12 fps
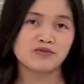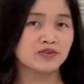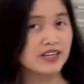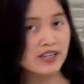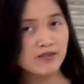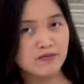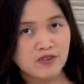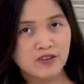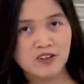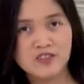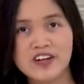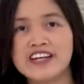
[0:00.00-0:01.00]
pretty
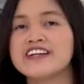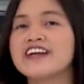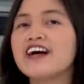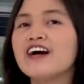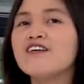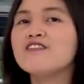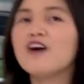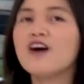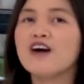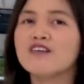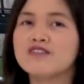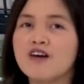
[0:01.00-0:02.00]
full right now
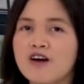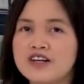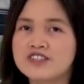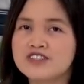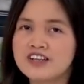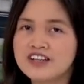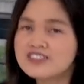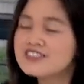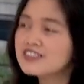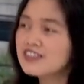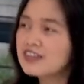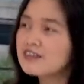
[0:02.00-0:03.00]
of our sun
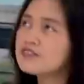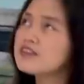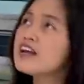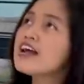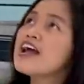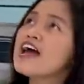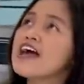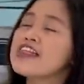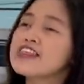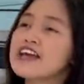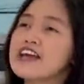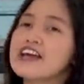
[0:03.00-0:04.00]
stuff.
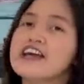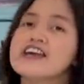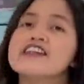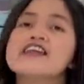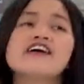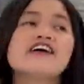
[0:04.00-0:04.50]
And then